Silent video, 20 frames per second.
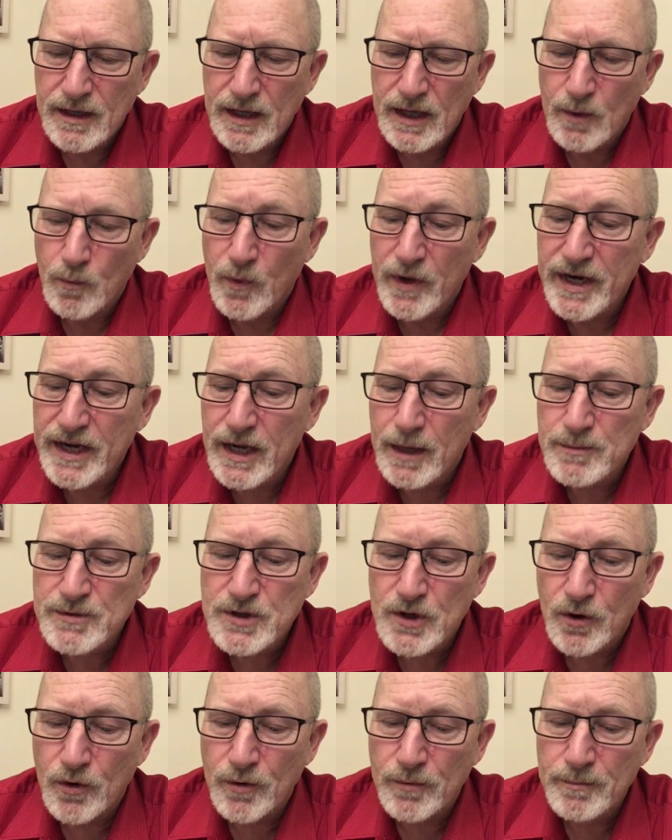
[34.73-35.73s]
And when he comes
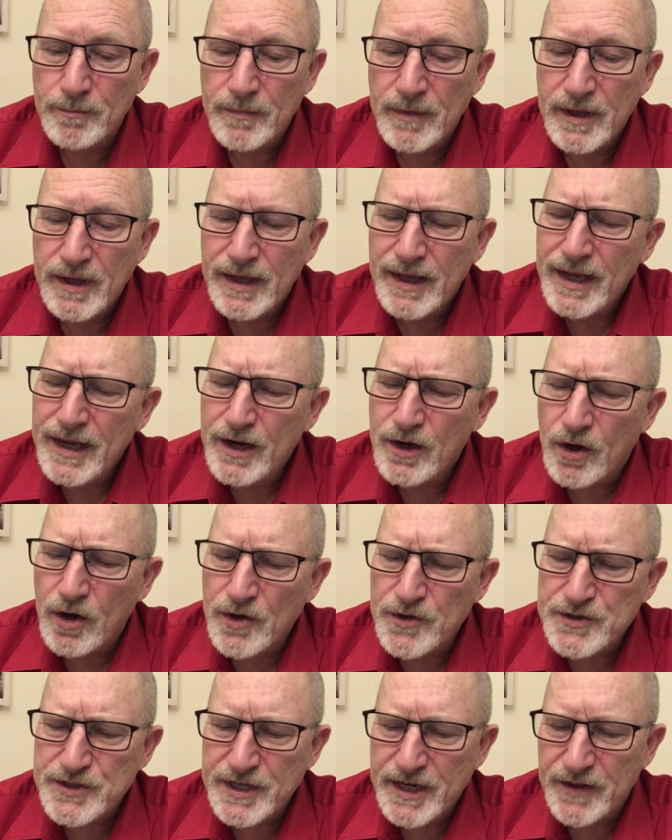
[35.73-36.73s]
home, he
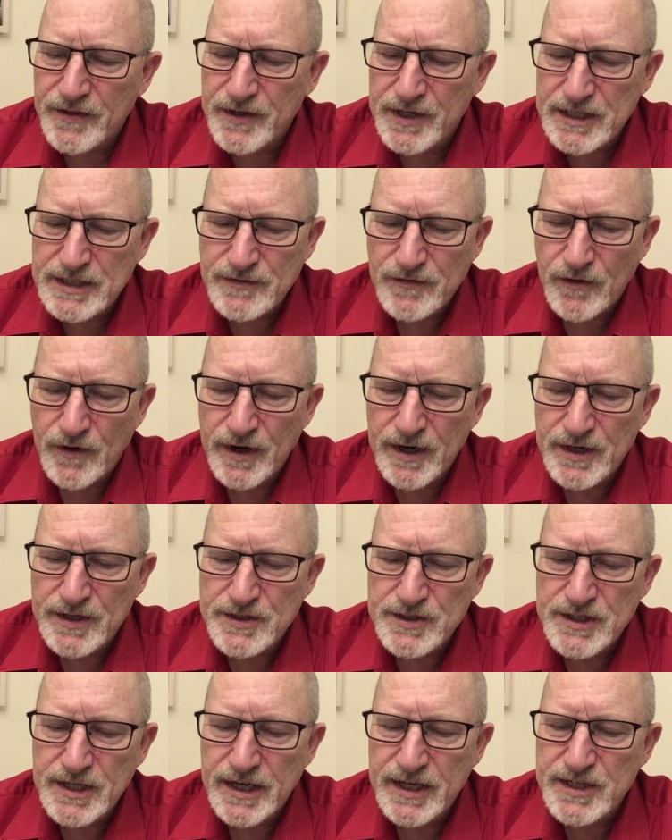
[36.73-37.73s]
calls together his
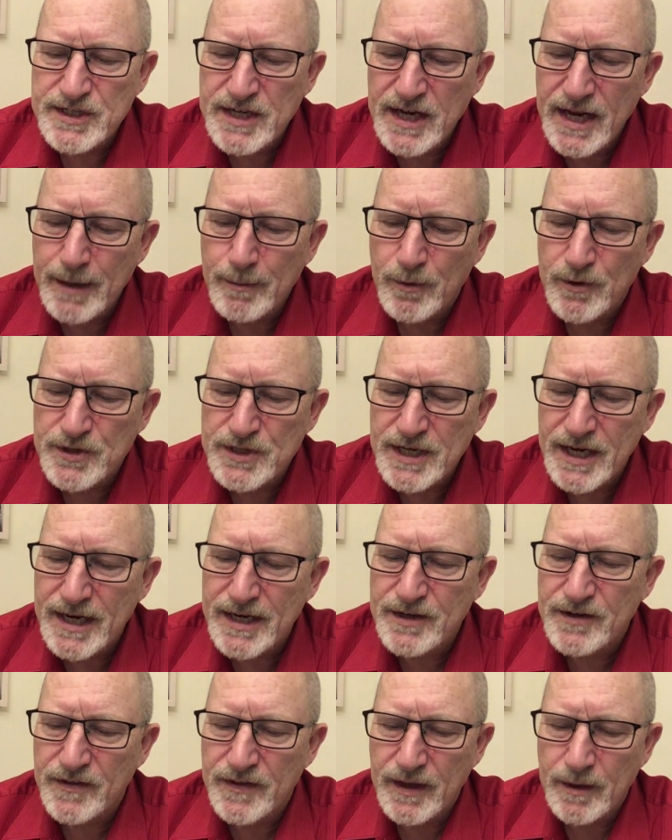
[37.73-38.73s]
friends and his neighbors,
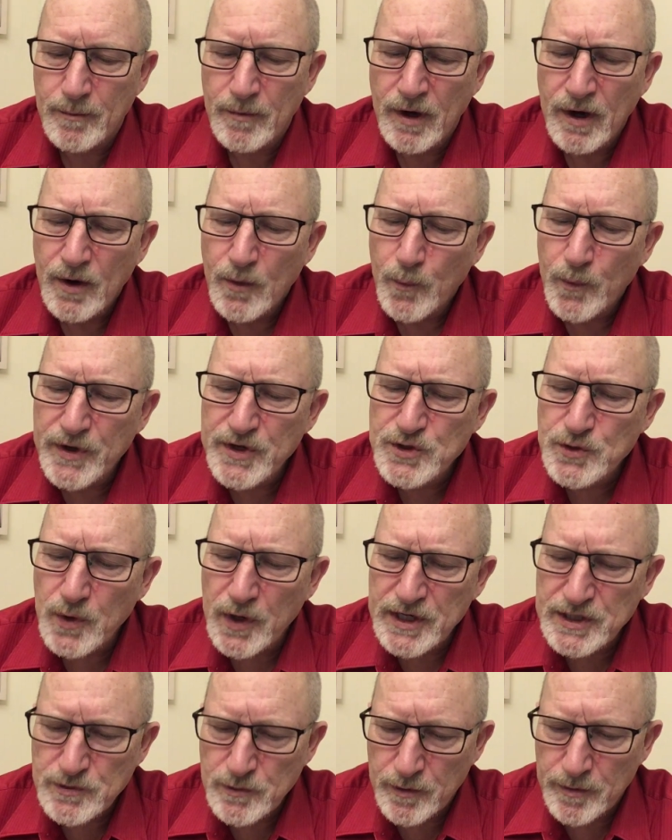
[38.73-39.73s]
saying to them,
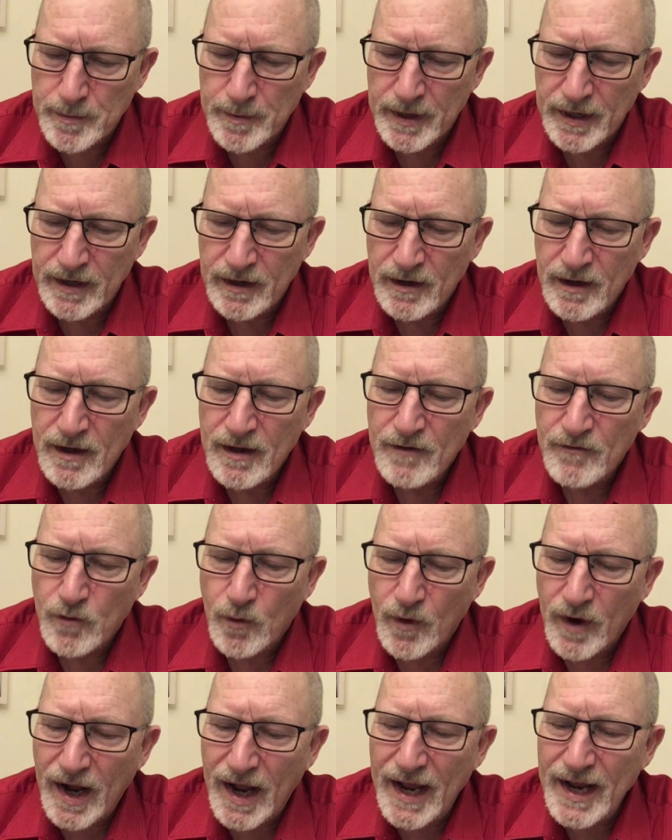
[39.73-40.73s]
'Rejoice with me,
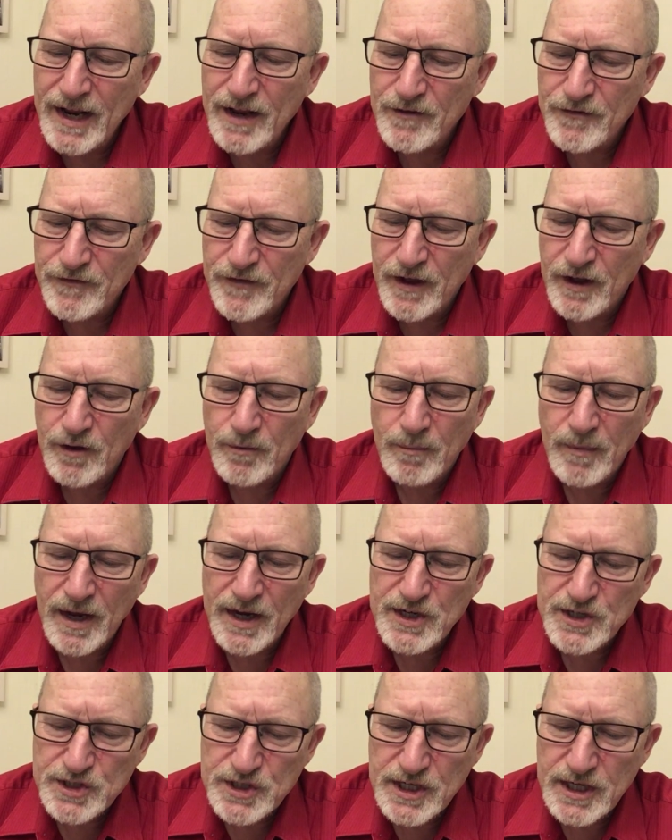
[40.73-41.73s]
for I have found my
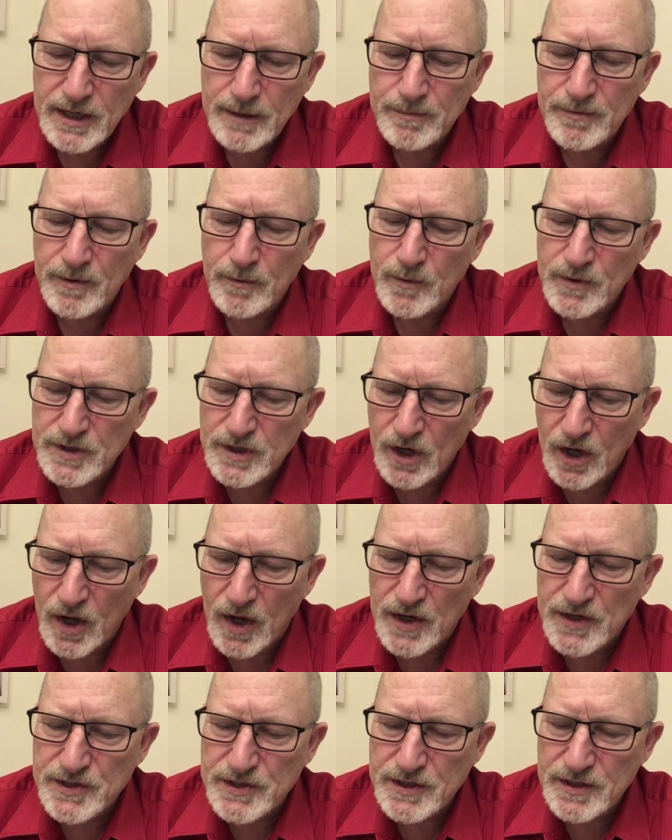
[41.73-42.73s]
sheep that was
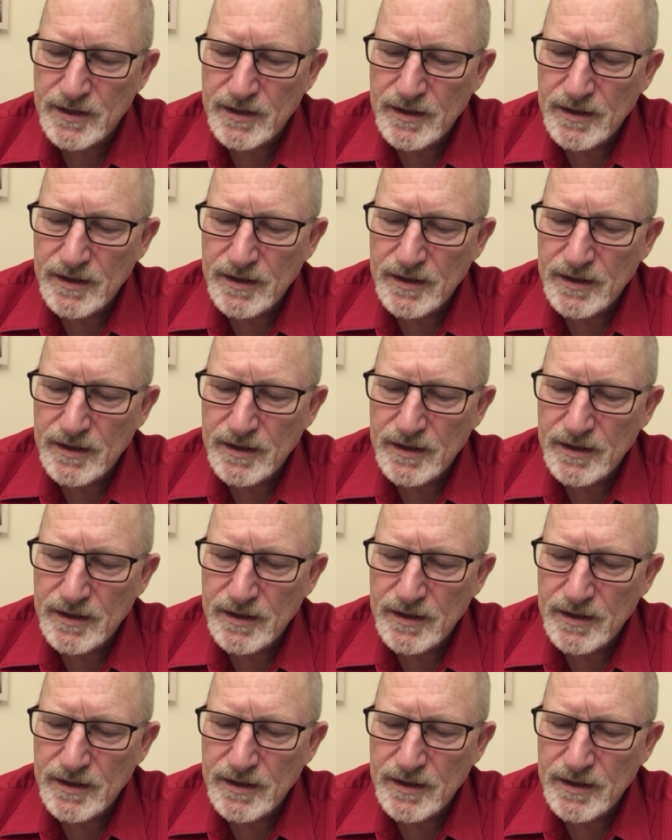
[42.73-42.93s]
lost.'